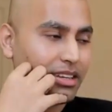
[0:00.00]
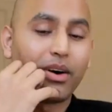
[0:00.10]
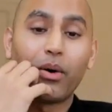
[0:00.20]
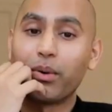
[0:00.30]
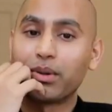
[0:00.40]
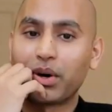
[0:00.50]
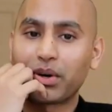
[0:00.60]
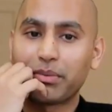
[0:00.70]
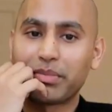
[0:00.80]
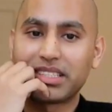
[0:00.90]
old
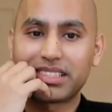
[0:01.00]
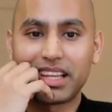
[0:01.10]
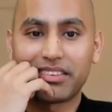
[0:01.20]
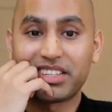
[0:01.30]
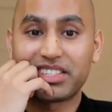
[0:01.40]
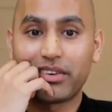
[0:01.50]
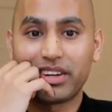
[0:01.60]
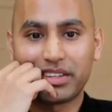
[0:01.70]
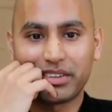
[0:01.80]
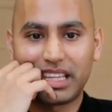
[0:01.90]
documents and never
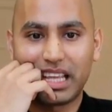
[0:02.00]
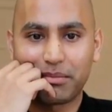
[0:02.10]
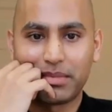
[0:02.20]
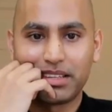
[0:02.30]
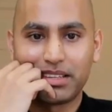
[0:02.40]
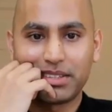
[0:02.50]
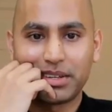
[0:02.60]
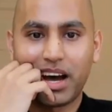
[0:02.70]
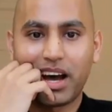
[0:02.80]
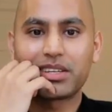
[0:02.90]
surrendered them. So
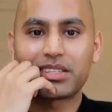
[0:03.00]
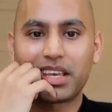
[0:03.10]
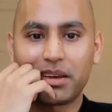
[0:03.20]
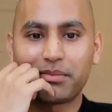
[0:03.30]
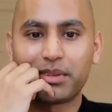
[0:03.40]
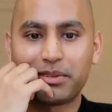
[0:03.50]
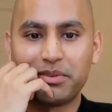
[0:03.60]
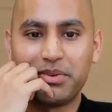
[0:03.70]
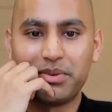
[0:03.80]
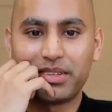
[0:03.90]
I was able to
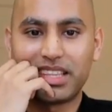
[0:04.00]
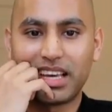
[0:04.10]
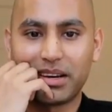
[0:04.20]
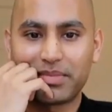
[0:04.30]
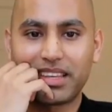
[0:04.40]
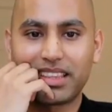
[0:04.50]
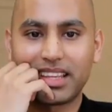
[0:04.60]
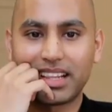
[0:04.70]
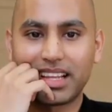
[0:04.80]
use them and then